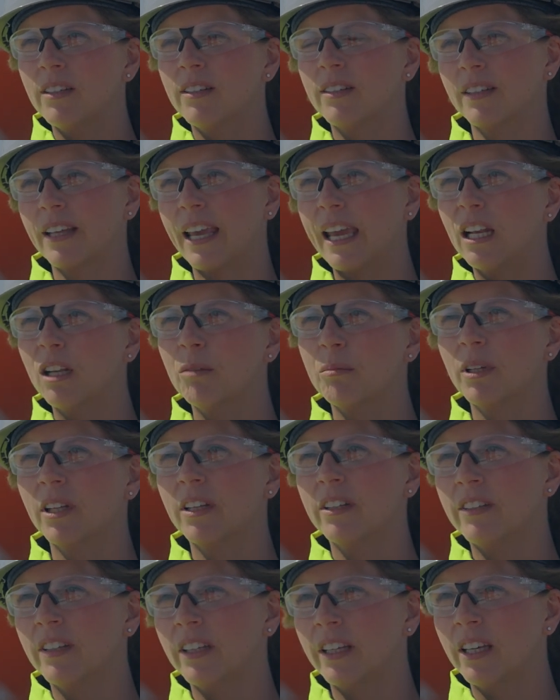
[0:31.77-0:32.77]

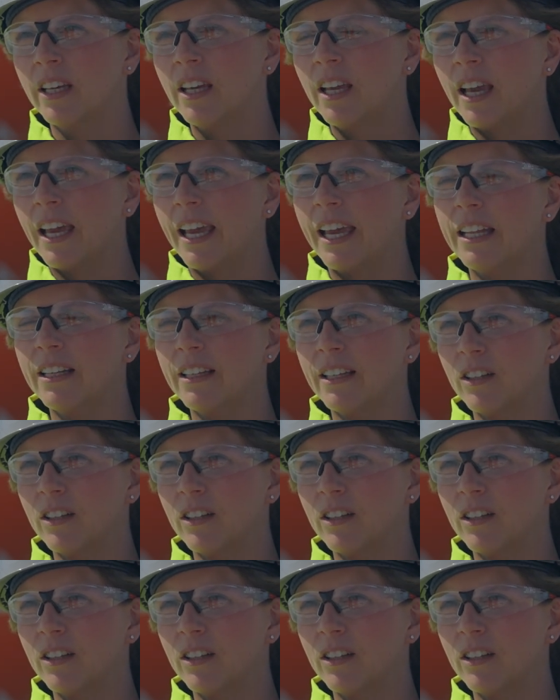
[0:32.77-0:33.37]
scalability and